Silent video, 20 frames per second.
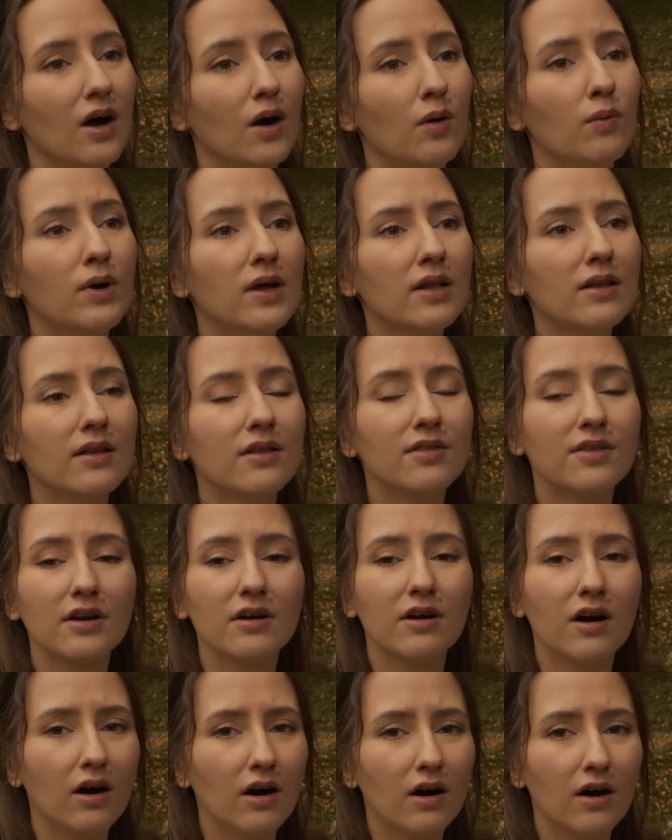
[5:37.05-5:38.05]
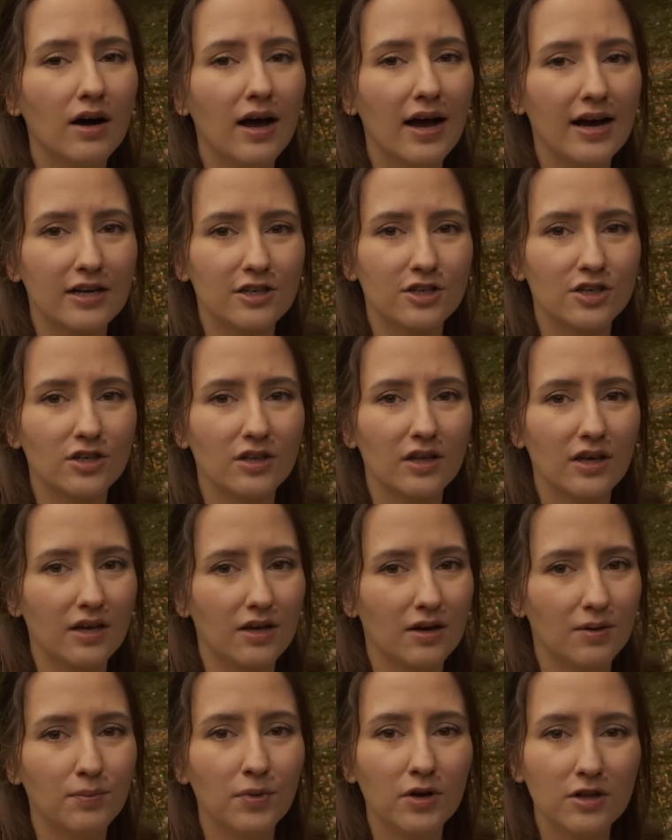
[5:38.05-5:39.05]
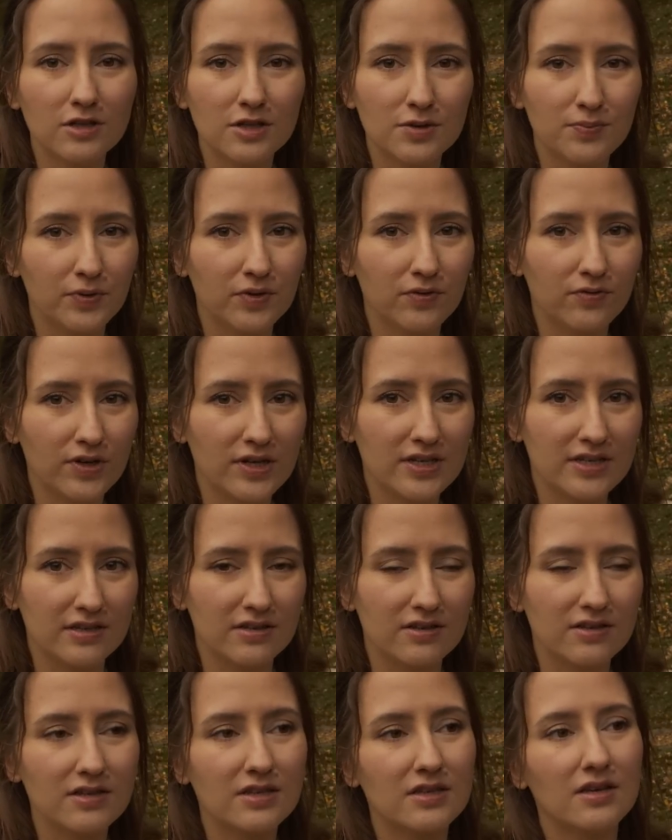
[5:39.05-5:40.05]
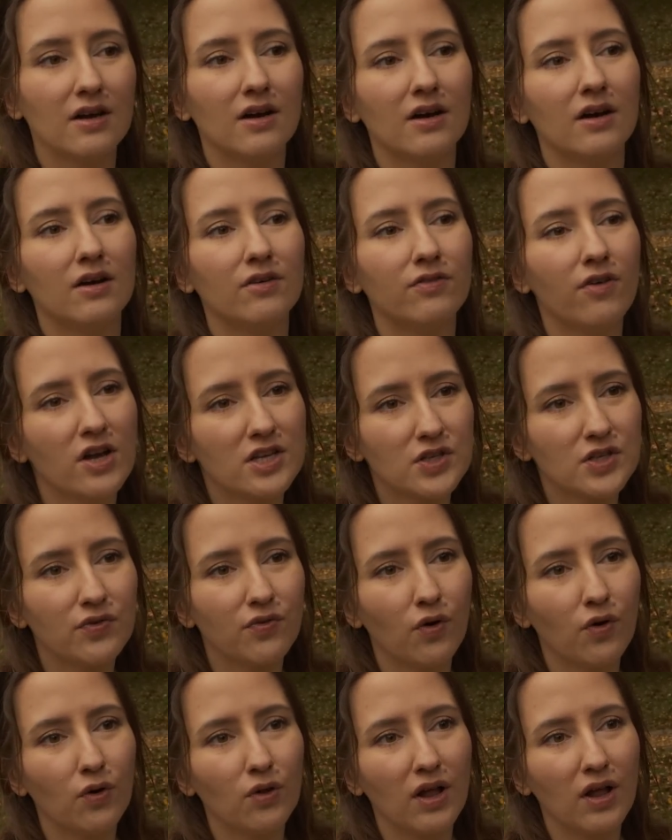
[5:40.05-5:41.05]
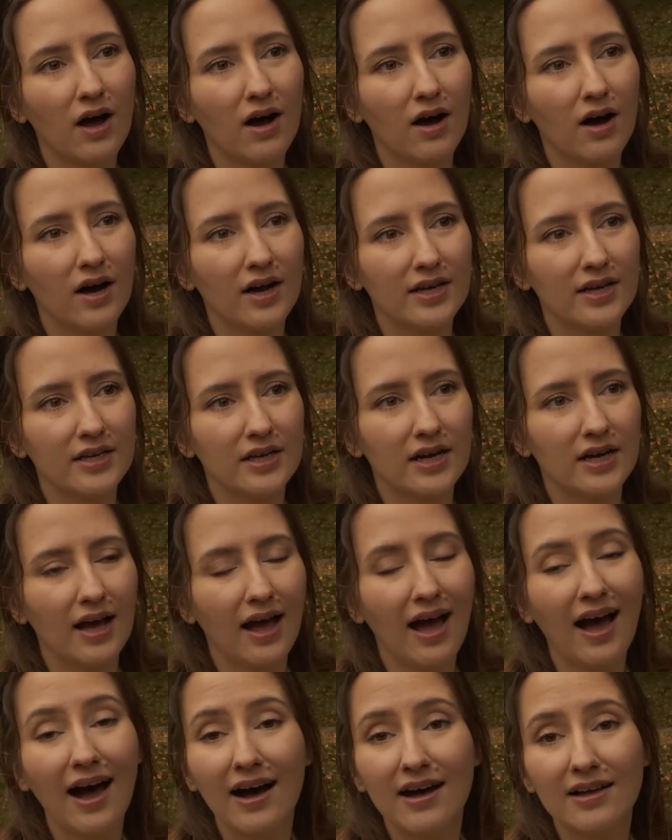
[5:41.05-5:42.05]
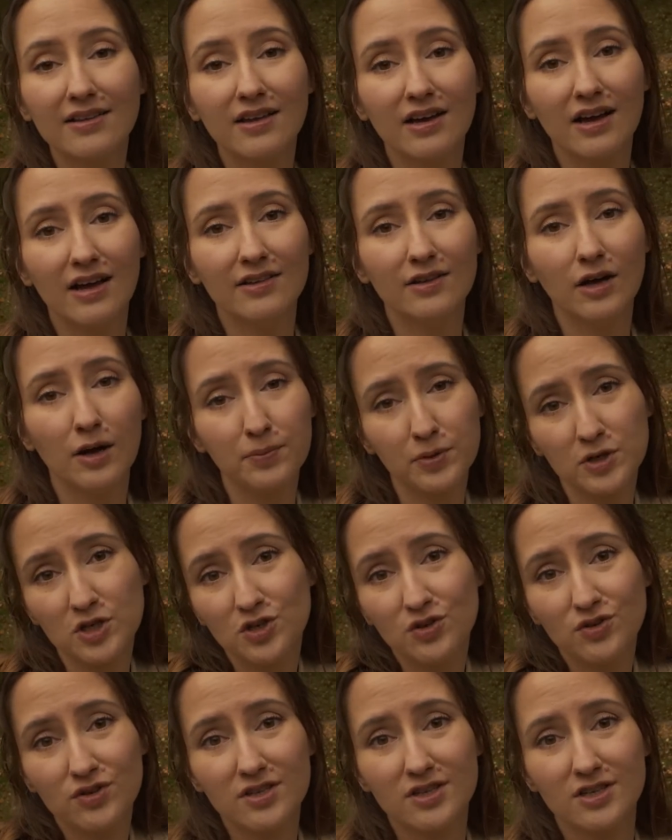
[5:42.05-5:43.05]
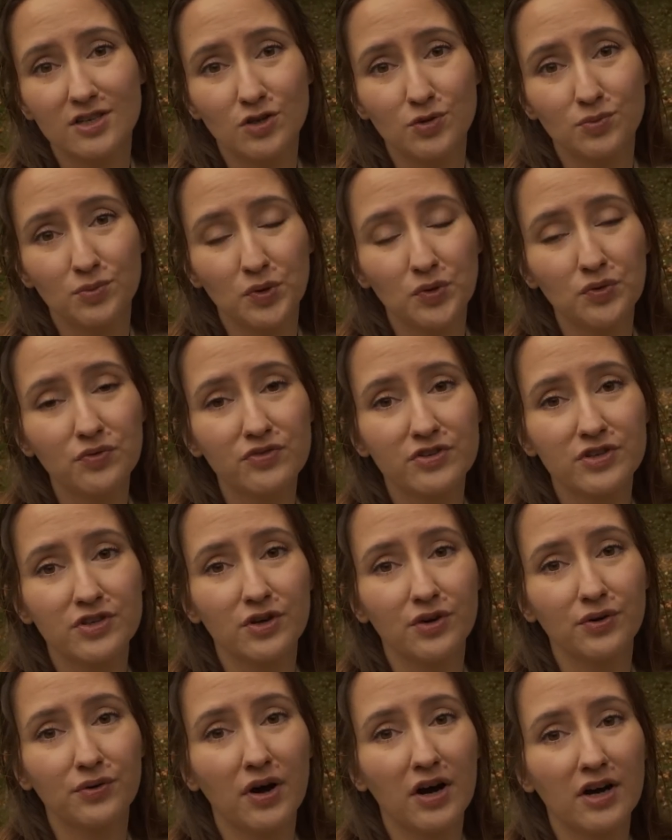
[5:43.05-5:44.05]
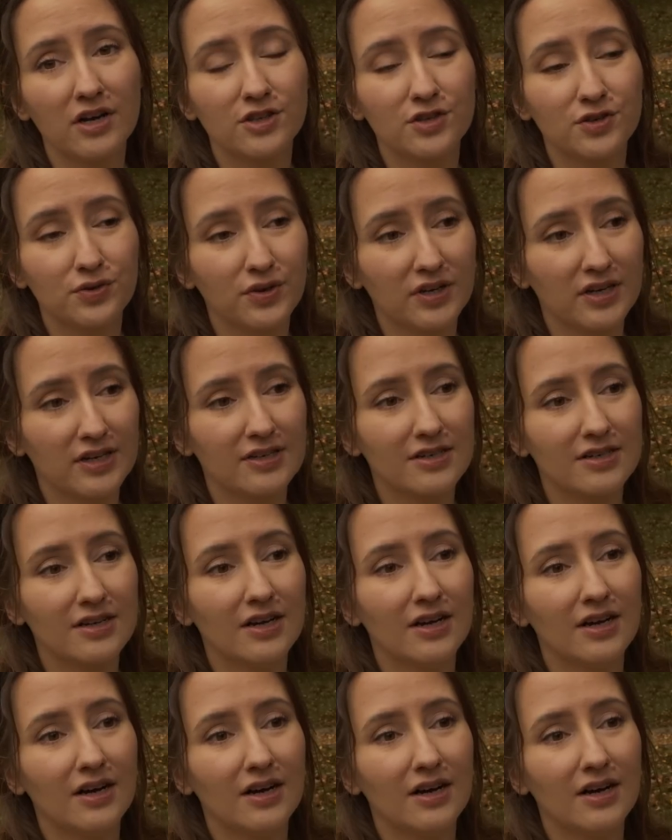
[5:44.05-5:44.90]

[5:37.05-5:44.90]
Well, there are actually multiple reasons. First of all, I had an opportunity to move, so I took it.